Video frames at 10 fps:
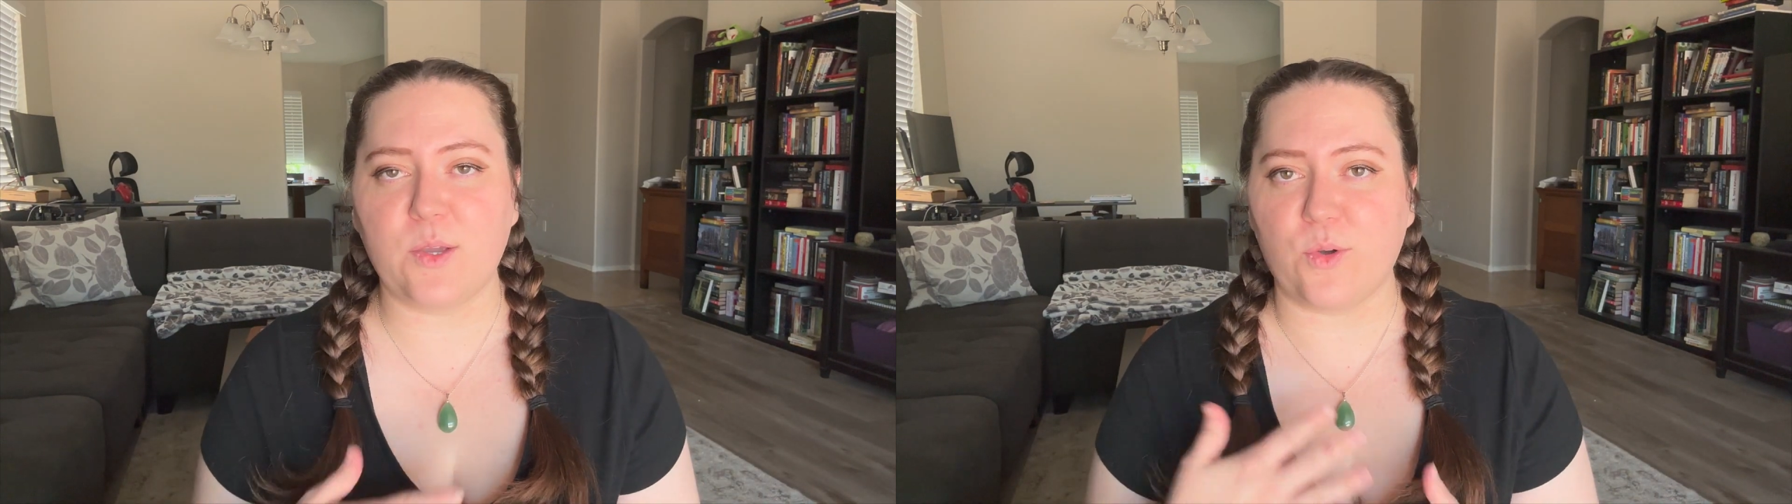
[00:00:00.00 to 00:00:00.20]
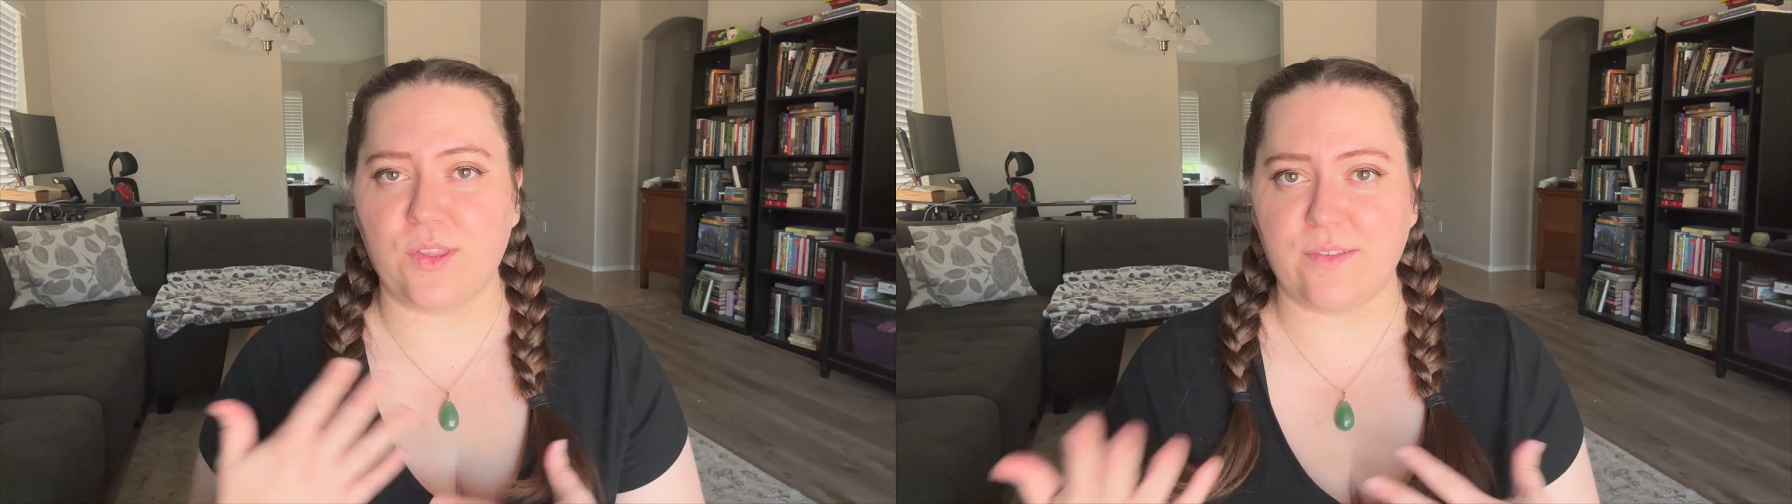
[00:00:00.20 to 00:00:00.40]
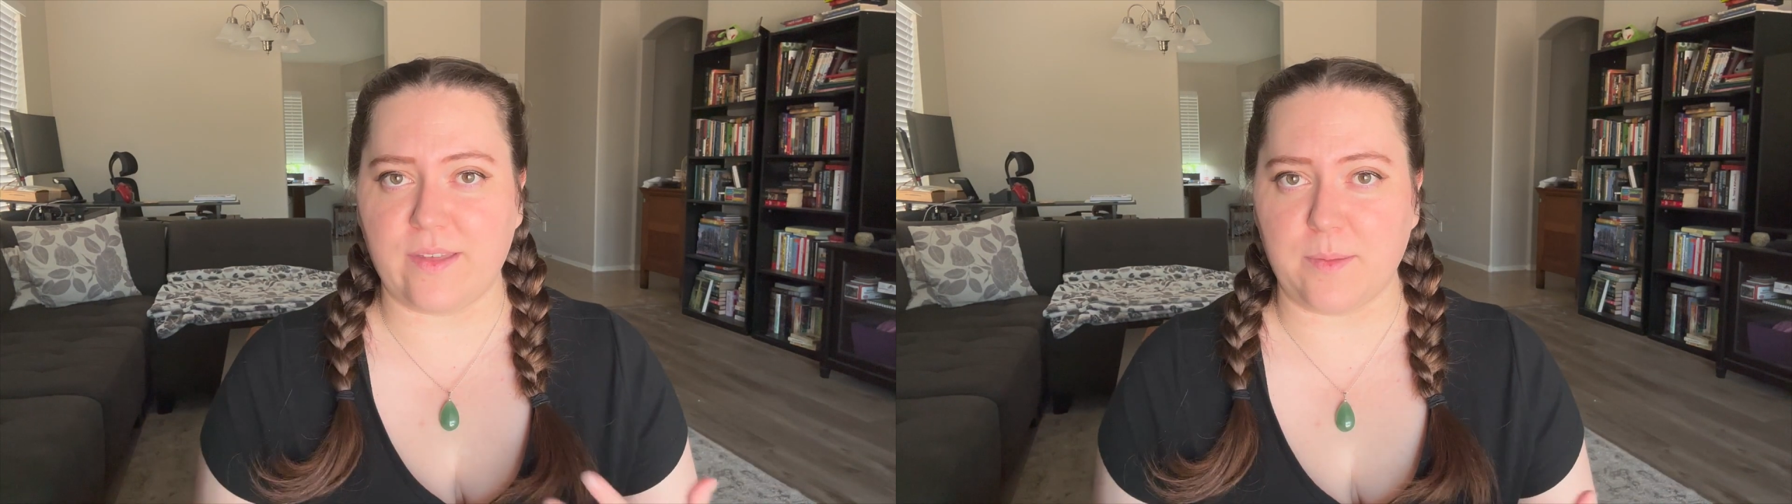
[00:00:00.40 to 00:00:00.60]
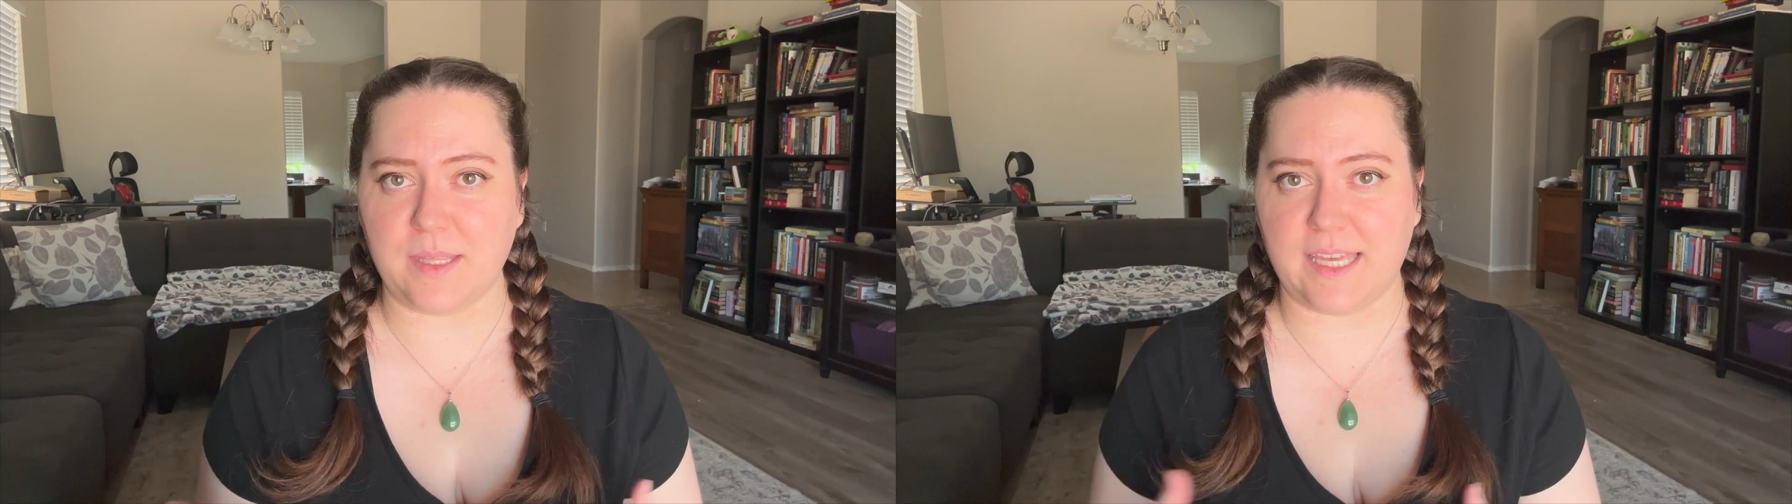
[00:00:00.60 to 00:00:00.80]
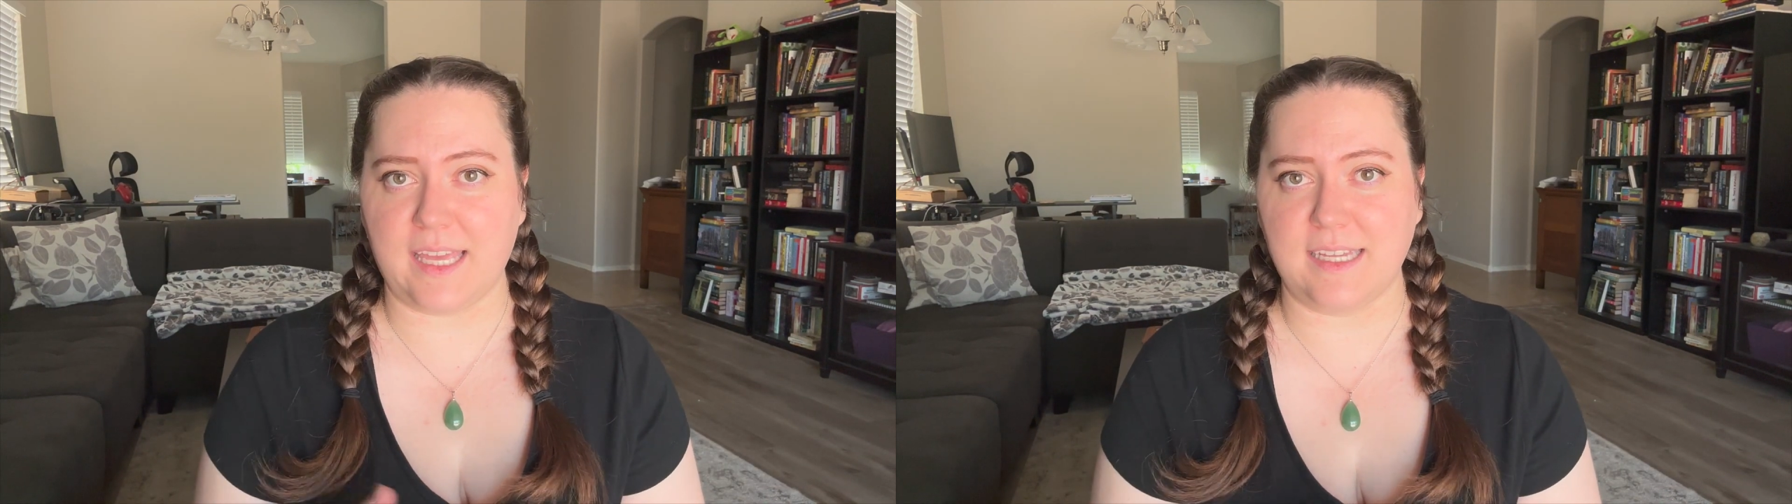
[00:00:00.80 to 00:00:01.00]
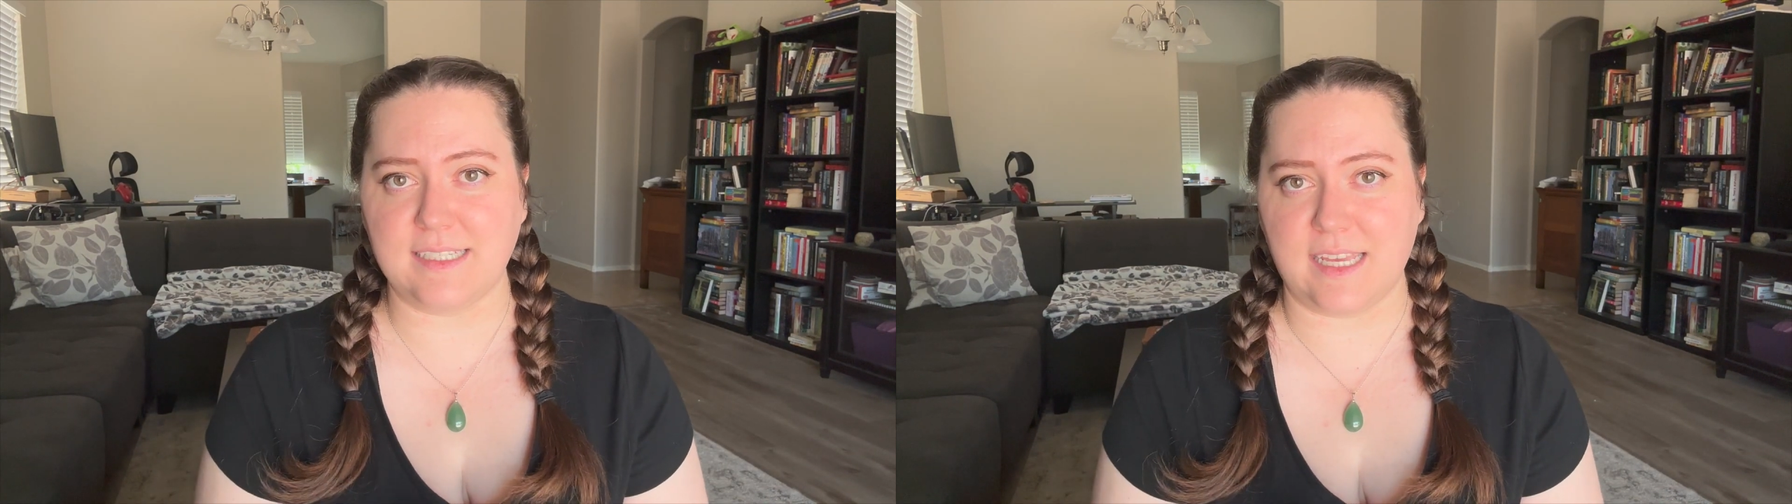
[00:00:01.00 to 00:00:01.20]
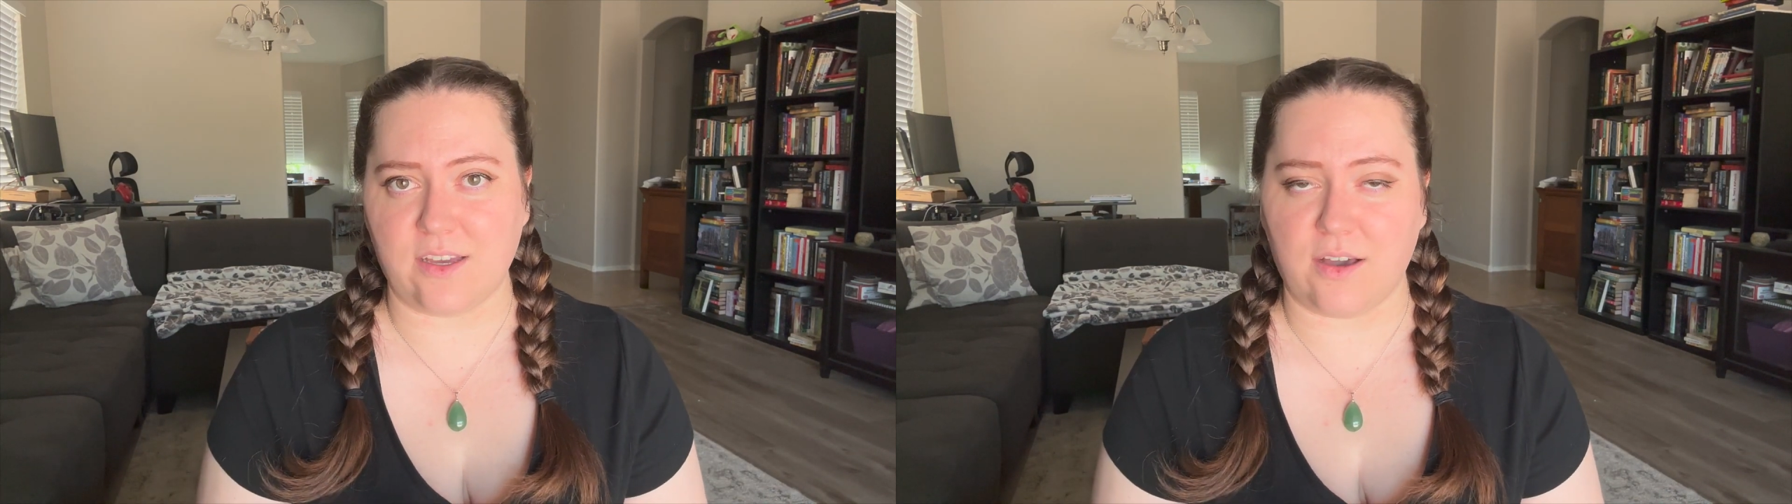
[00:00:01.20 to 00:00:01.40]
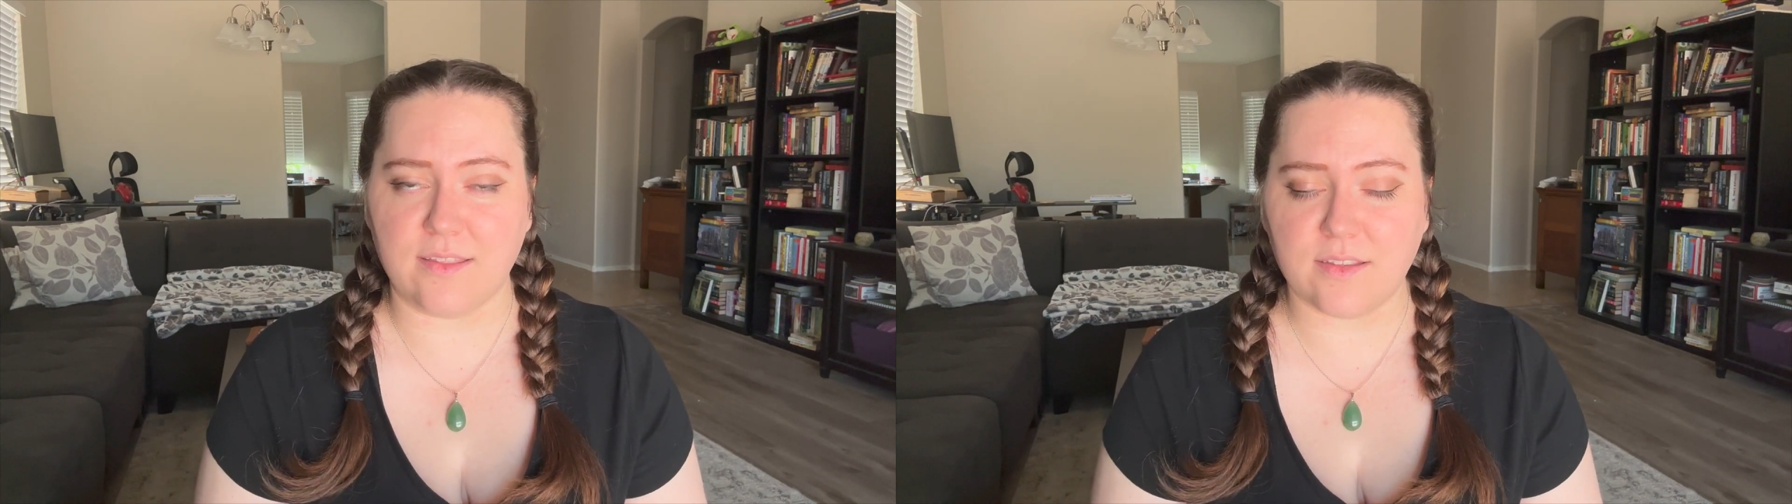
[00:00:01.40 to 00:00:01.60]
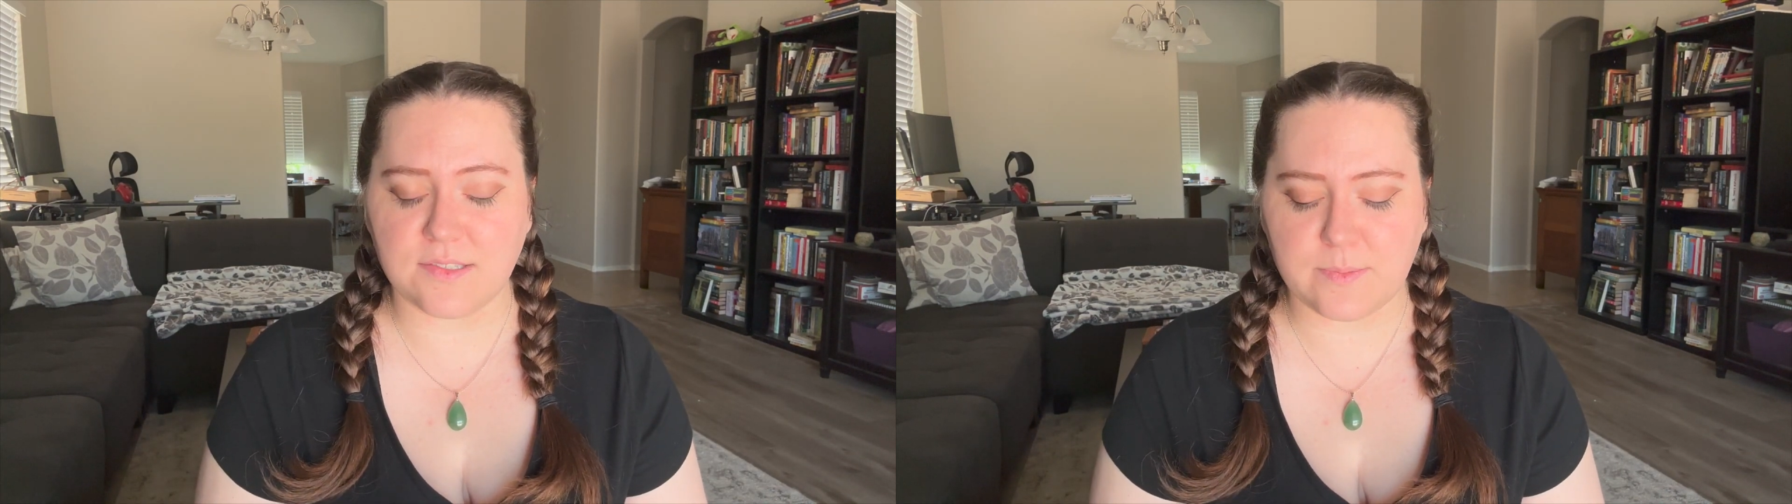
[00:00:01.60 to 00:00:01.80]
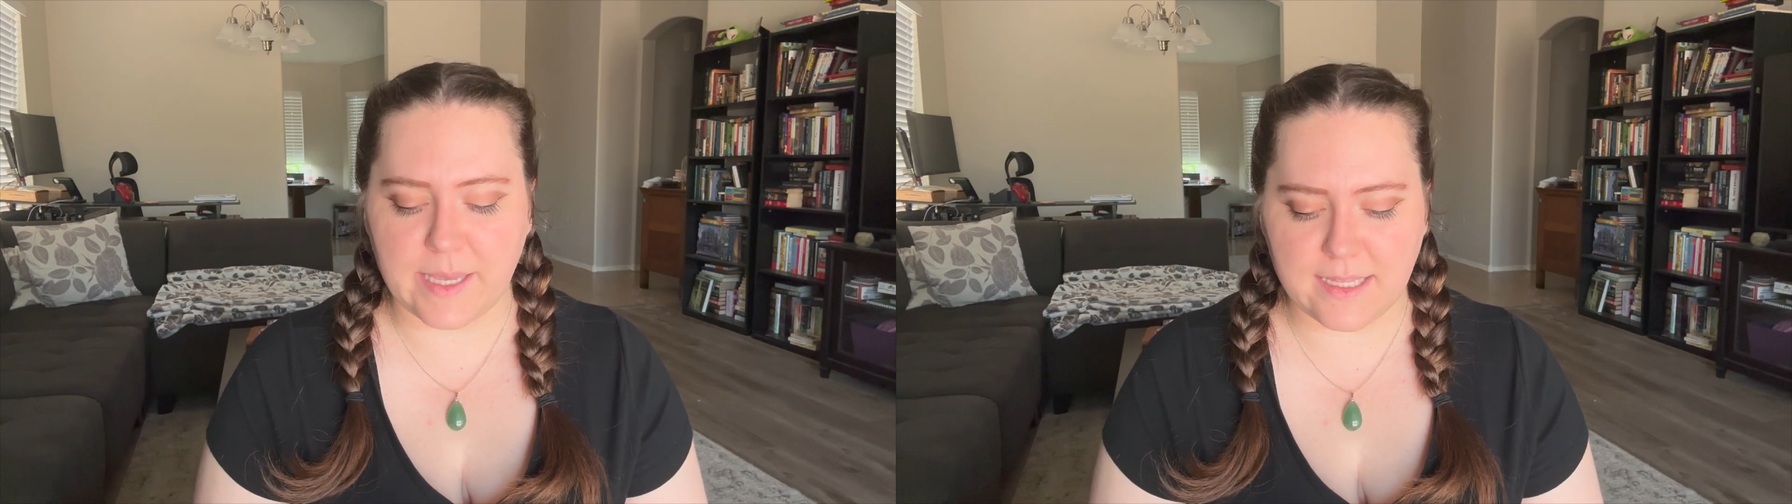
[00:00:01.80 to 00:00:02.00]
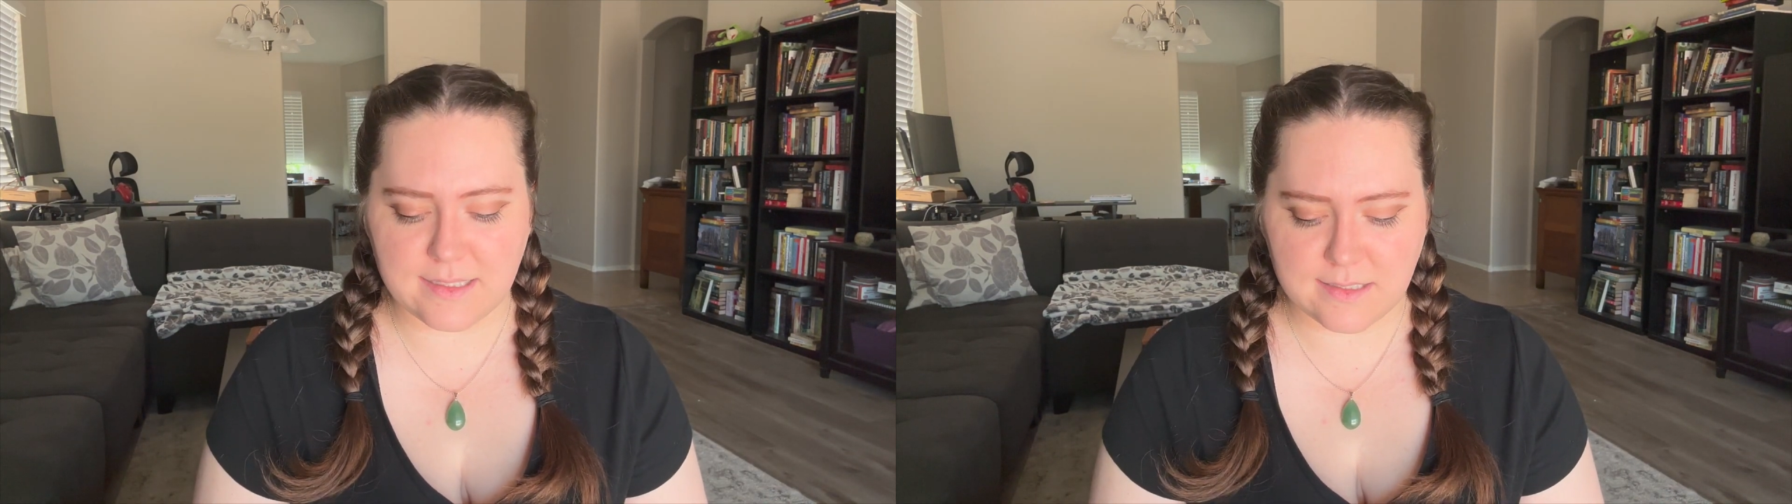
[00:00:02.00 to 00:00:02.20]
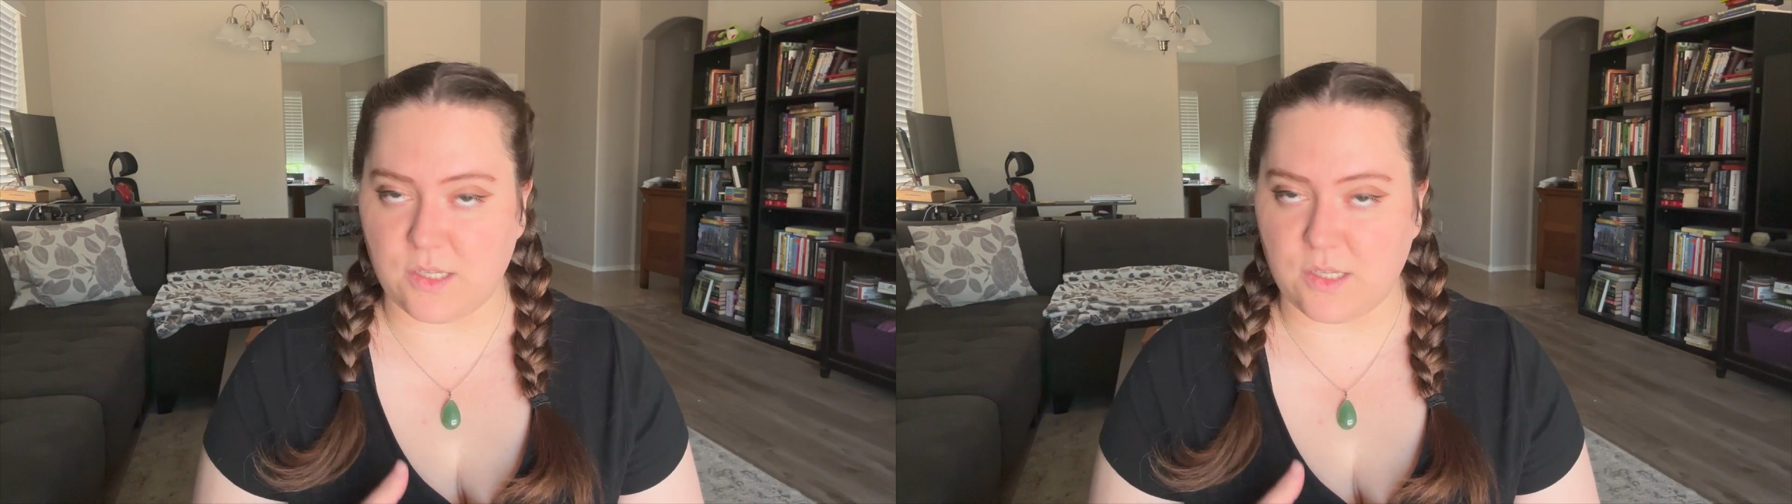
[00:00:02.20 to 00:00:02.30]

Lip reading: or the family can't take on those pets,